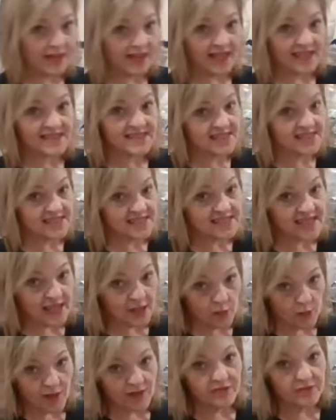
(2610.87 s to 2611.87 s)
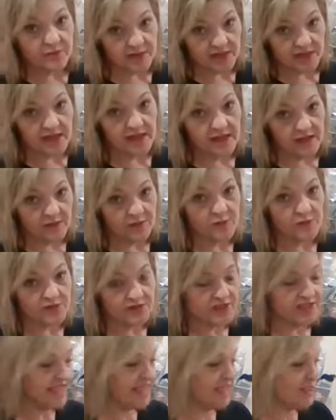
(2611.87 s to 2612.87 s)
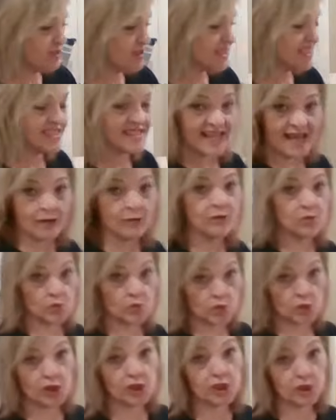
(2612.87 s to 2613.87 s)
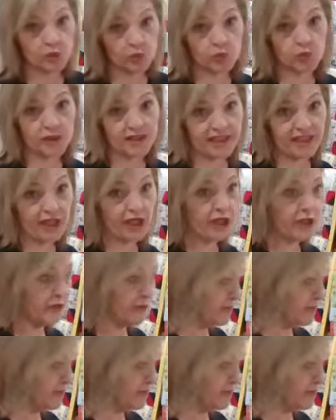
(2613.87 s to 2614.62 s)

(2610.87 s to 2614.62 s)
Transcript: lesson to stay away from the needles because that one really, really hurt.